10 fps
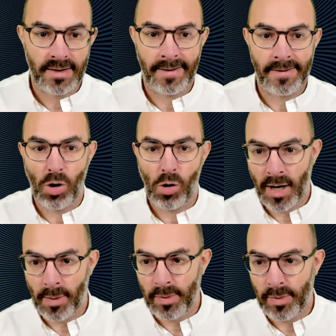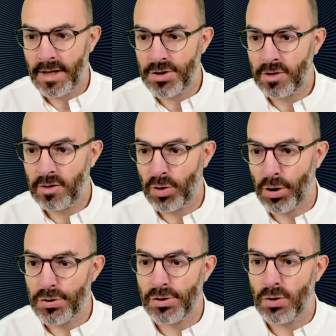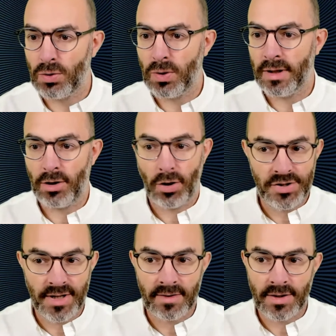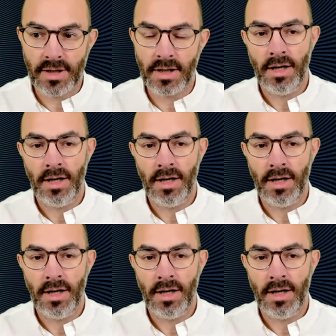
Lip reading: and the mobile application, but also in the call center,